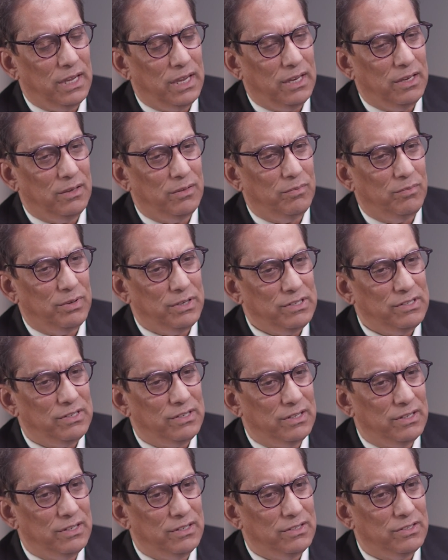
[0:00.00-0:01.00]
in
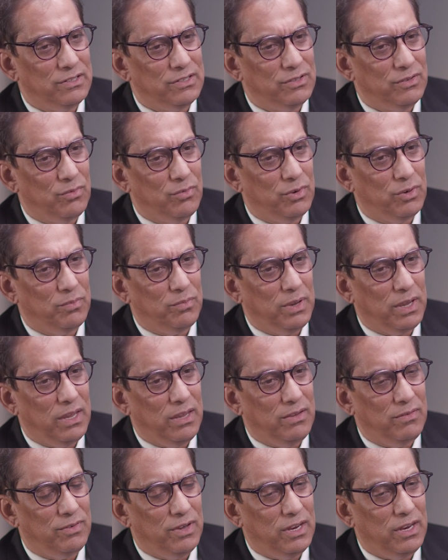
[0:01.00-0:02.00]
business would be
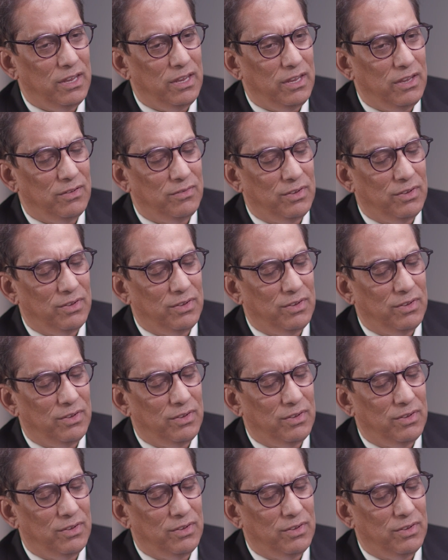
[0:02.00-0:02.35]
very,